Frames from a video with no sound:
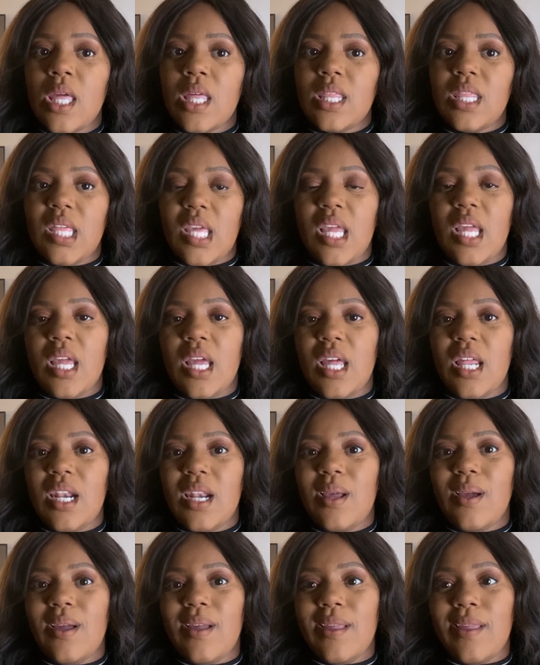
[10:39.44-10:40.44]

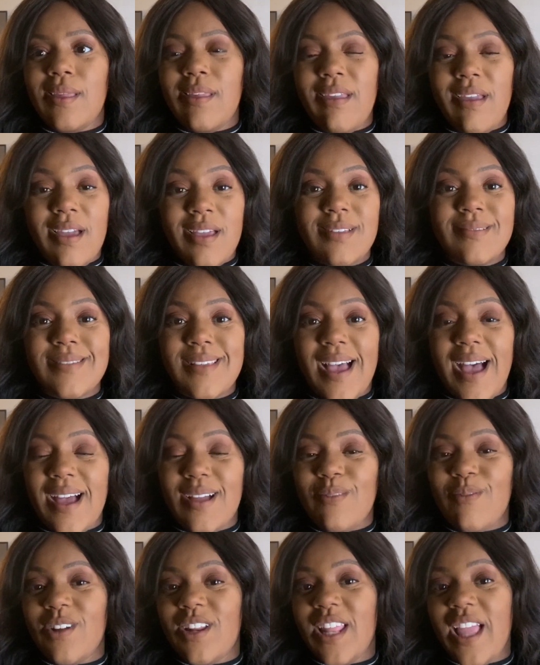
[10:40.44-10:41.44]
then yes, I
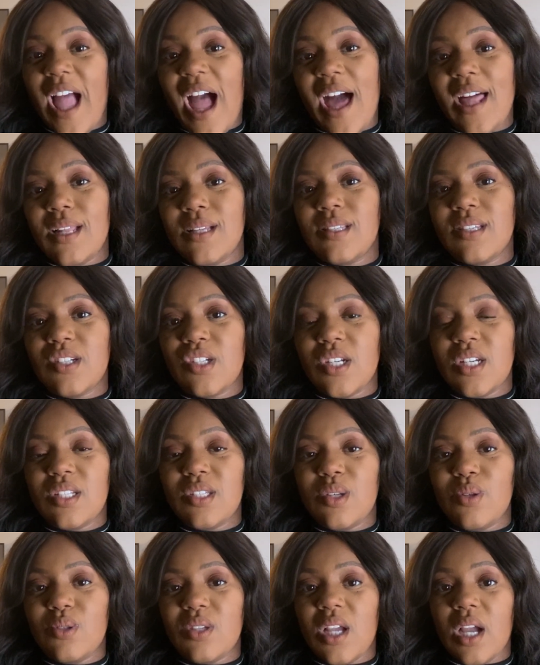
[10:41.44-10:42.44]
really highly
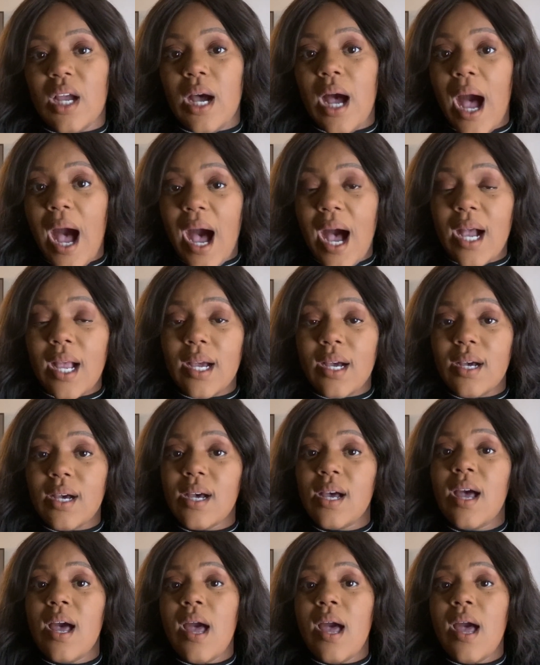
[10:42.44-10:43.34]
suggest using a Haaka.